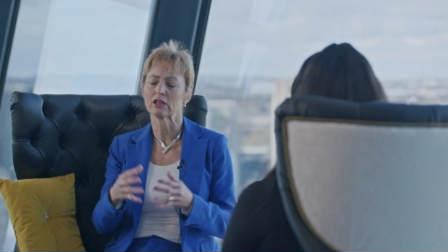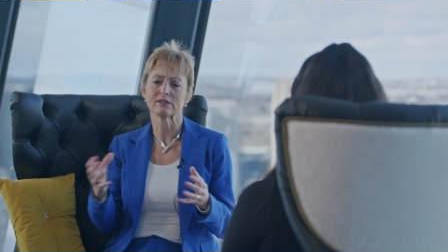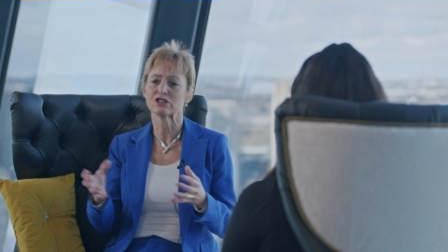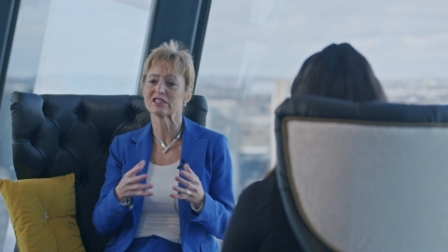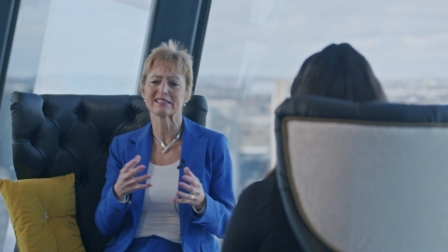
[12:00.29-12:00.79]
and
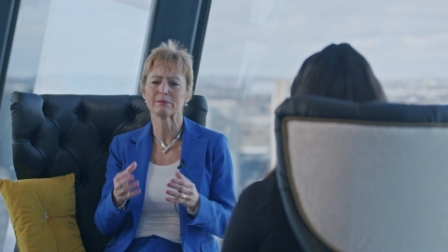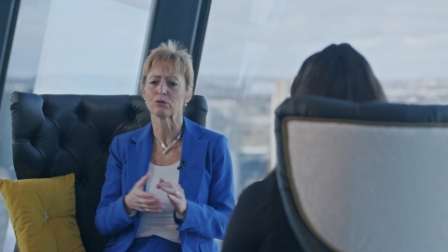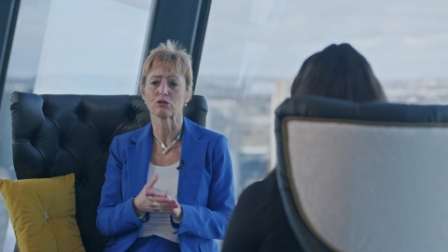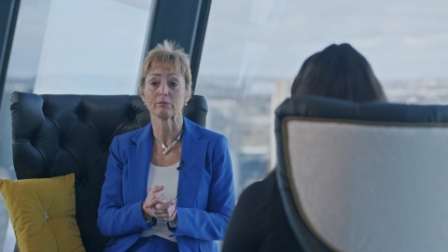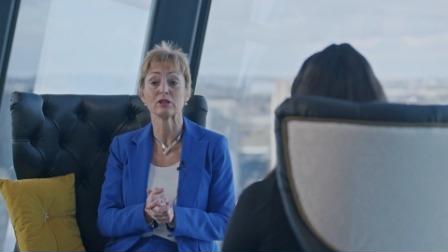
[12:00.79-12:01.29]
it's just
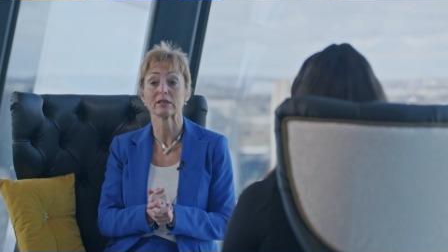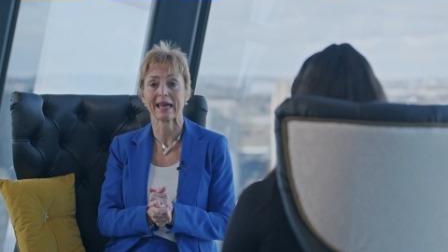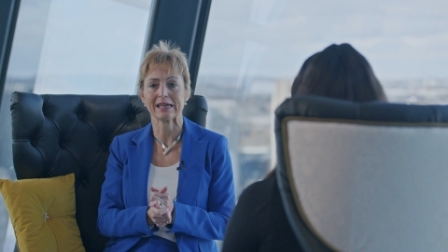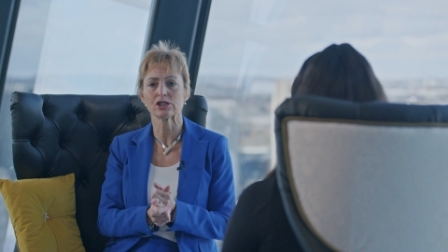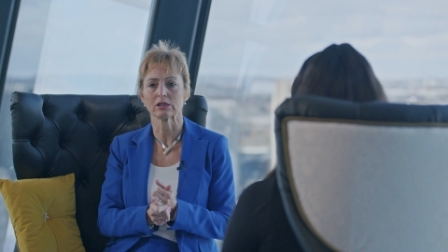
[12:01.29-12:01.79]
simple
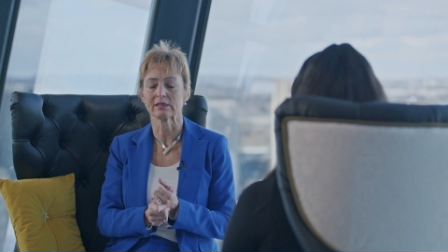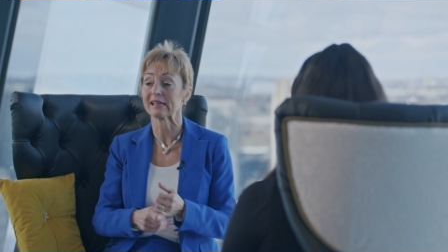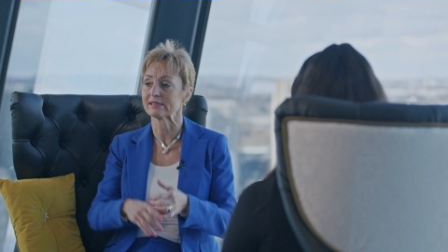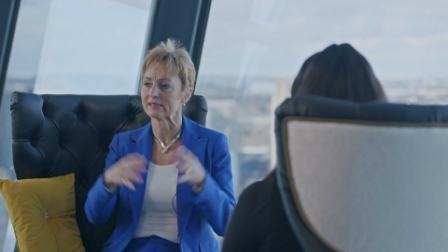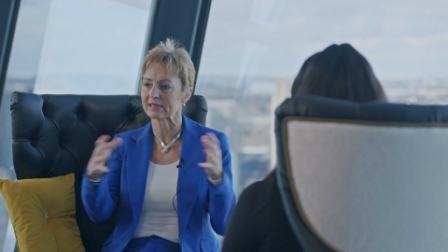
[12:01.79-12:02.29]
communication.
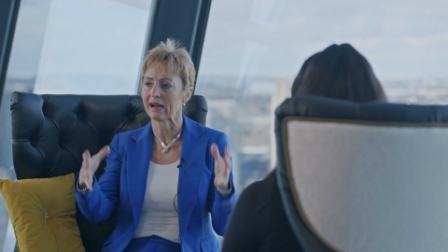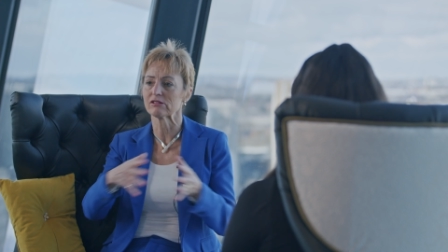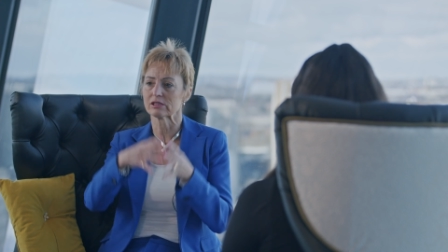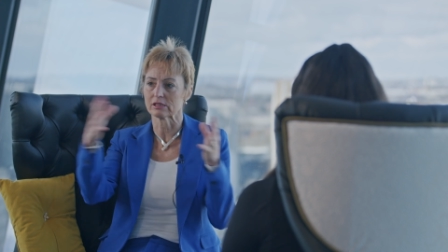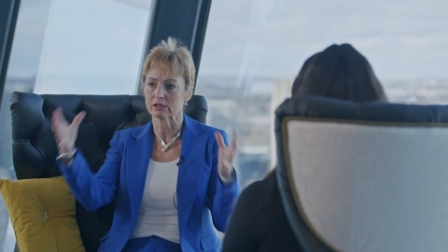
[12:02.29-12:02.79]
Yes, this
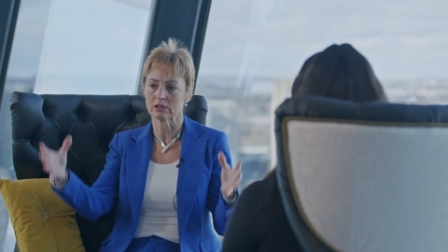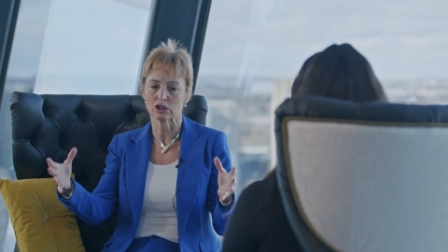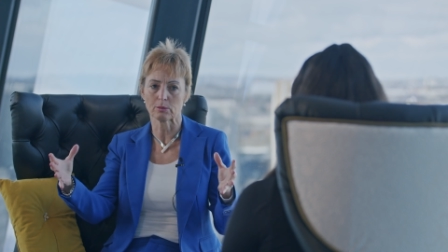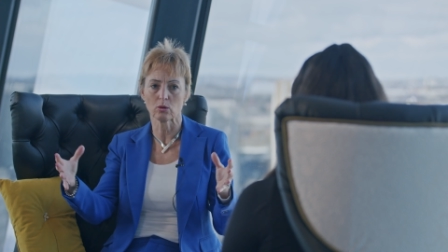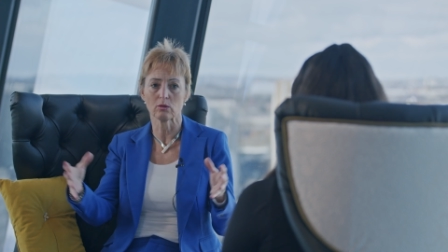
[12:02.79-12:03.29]
garrison is going to
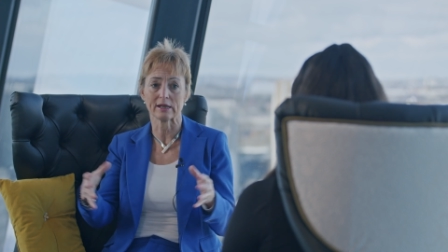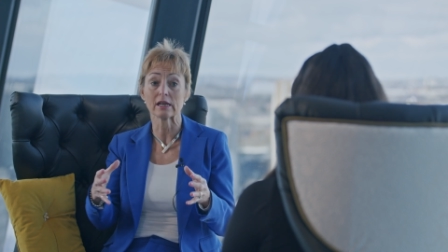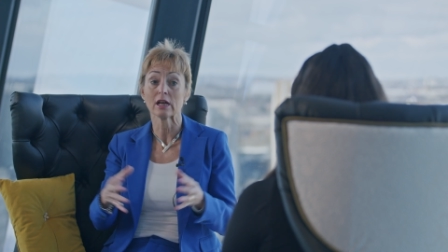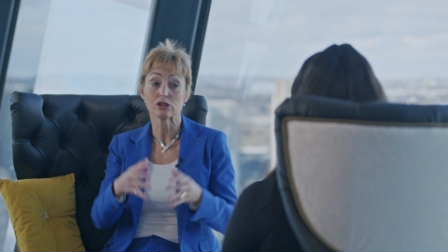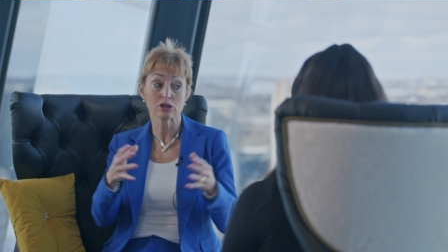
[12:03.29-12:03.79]
deploy,
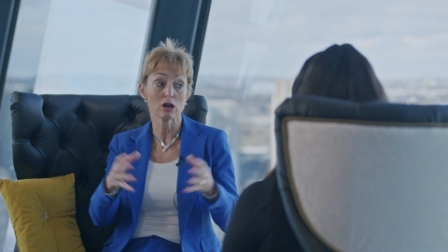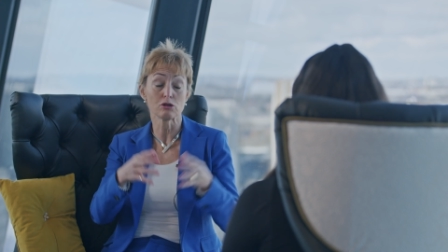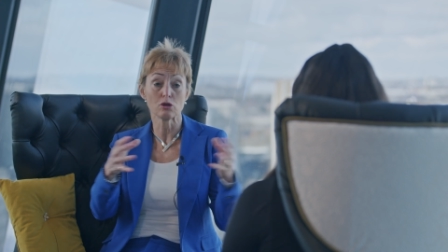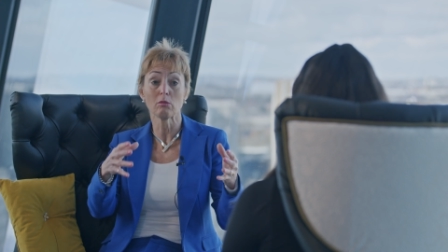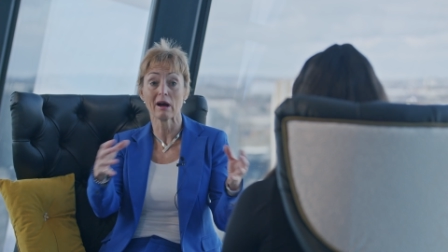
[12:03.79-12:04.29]
so
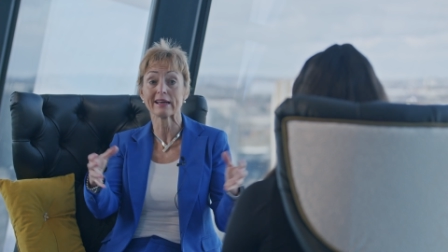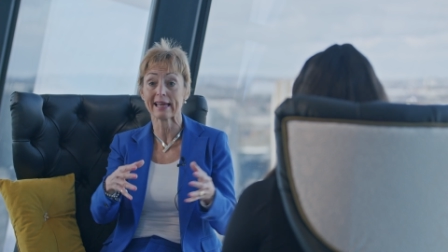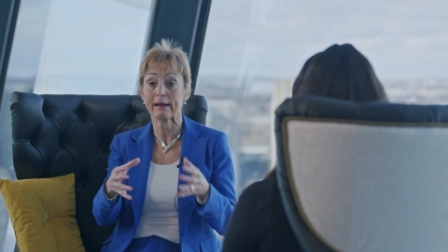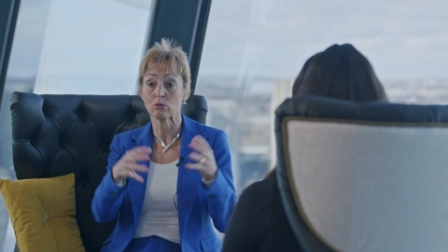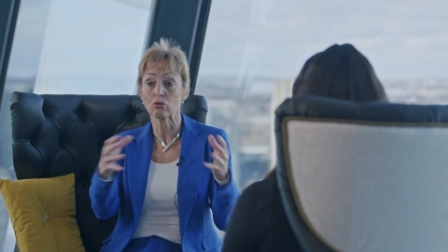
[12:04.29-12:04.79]
you might
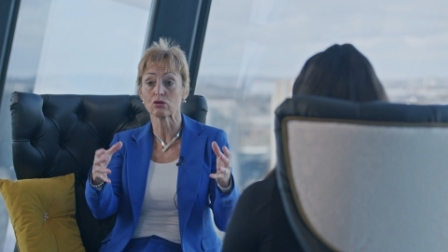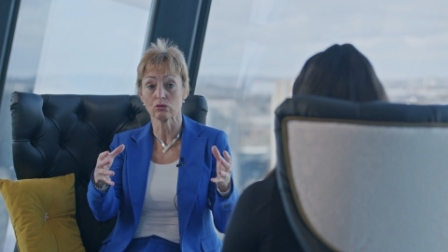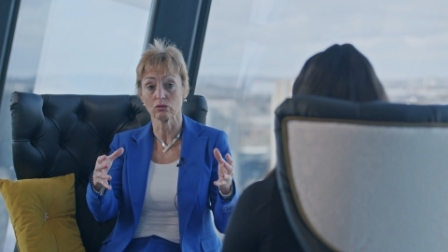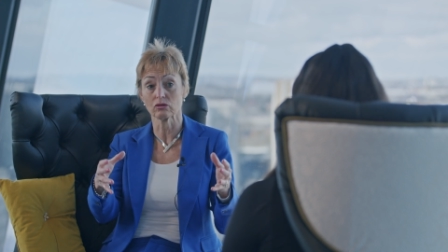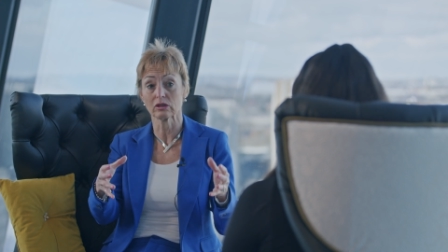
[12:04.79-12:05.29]
get more
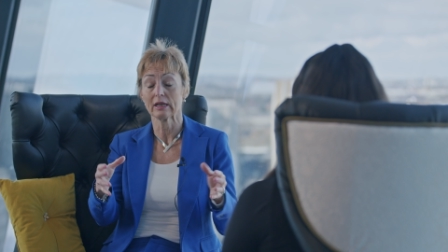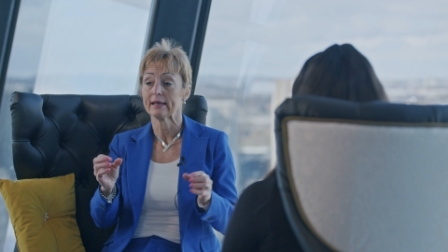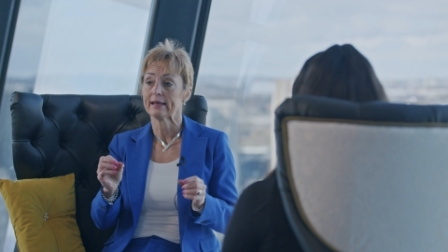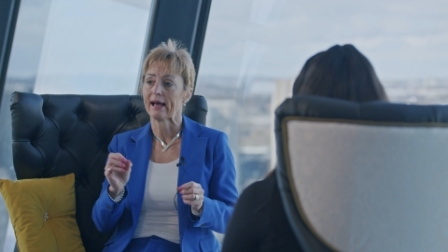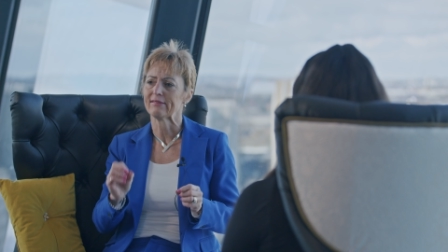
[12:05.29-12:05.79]
calls.
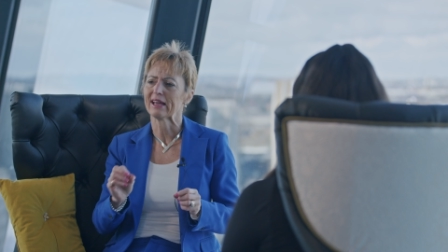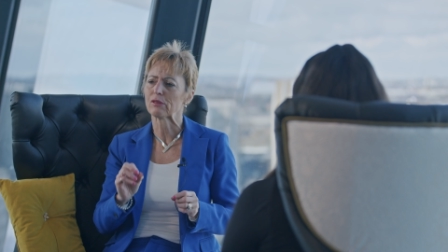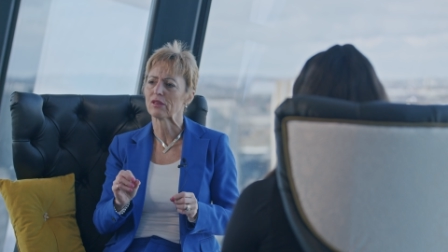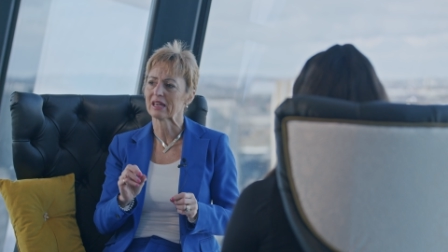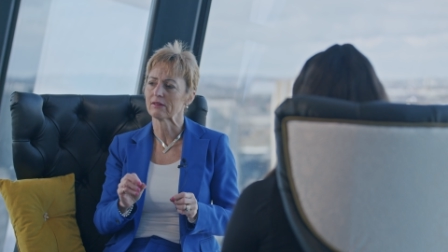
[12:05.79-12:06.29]
And the
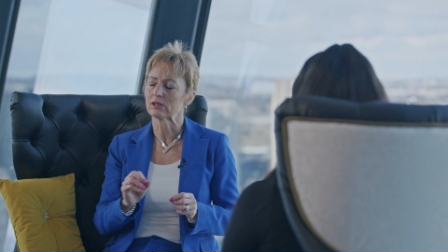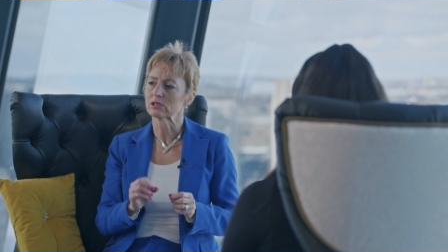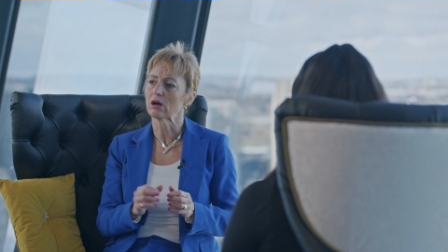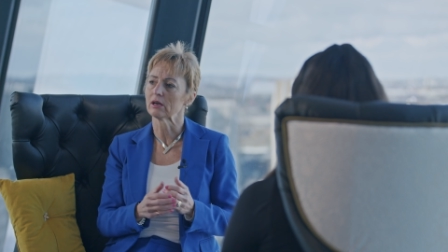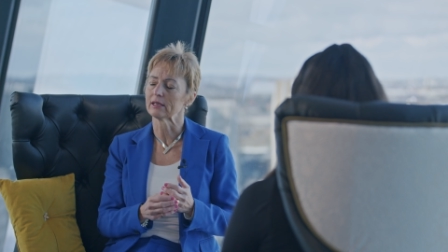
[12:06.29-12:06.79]
other thing at the
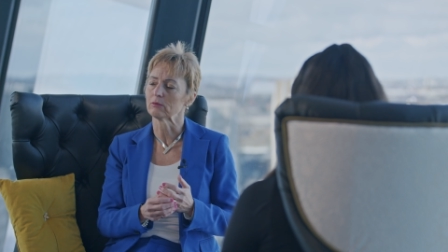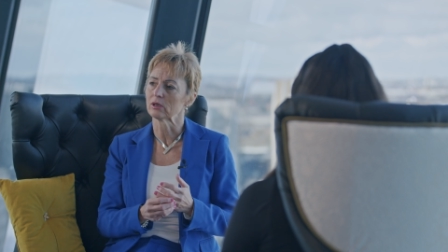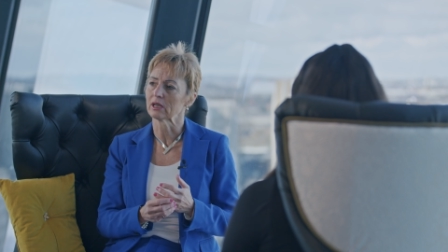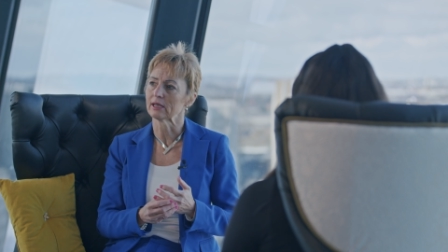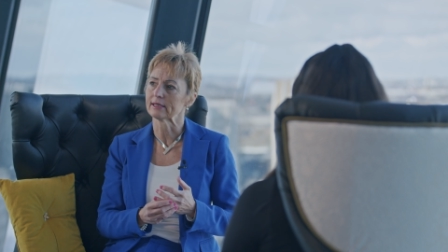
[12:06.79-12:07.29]
time
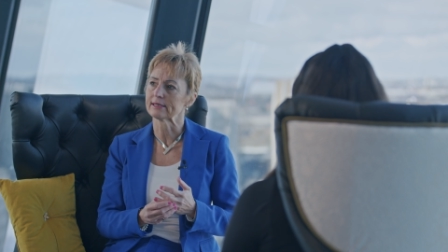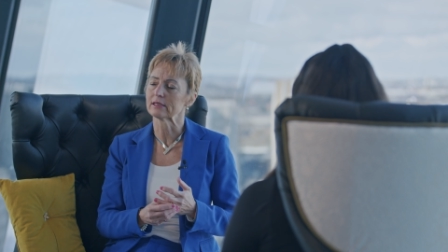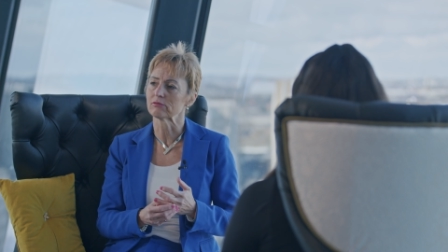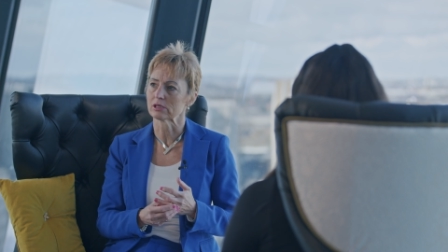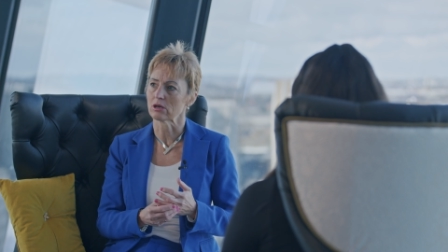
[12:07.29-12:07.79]
when I did
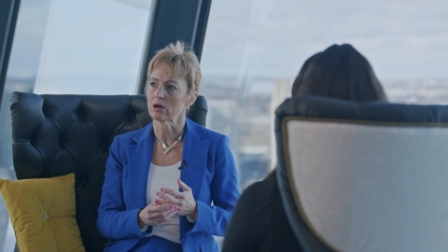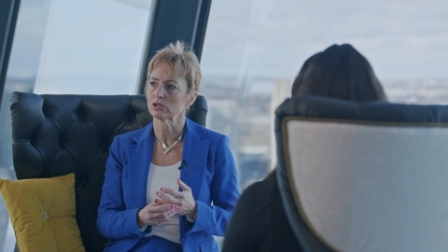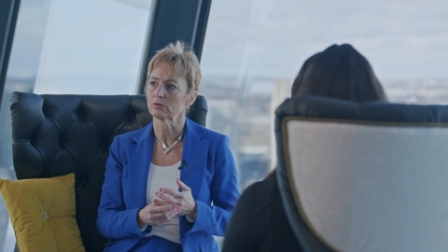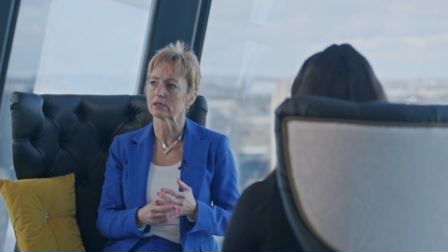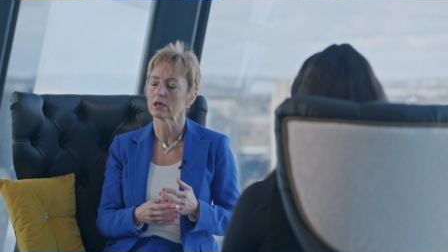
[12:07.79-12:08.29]
the
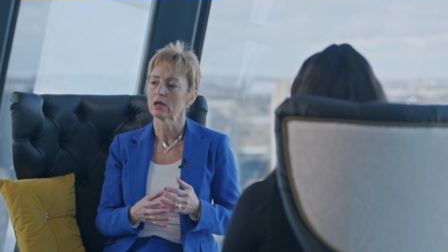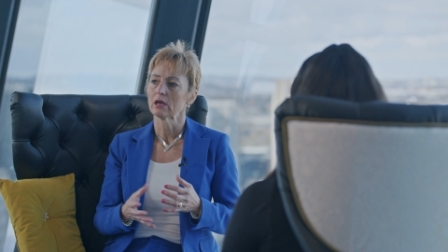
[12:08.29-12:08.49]
research was